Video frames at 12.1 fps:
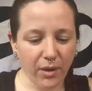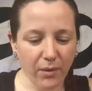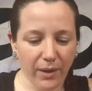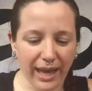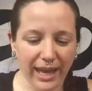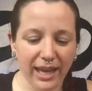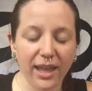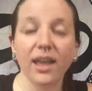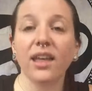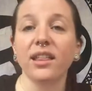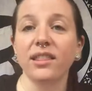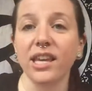Okay,
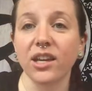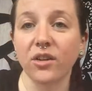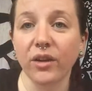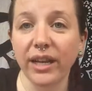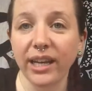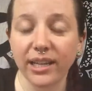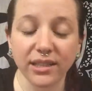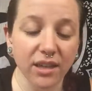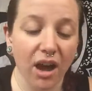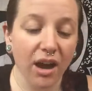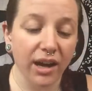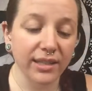the
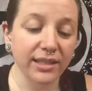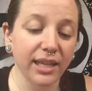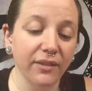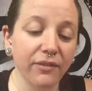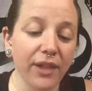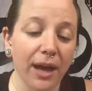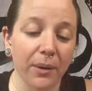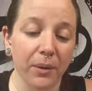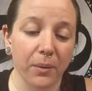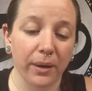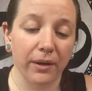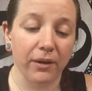ingredients are
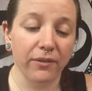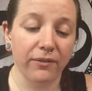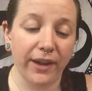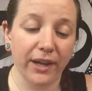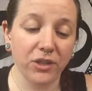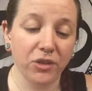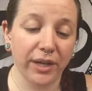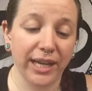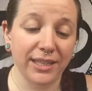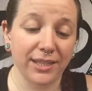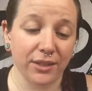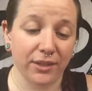sunflower oil, fair
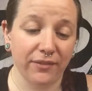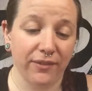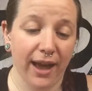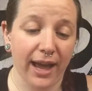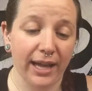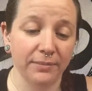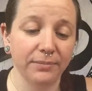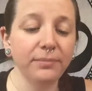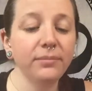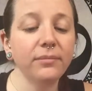trade certified,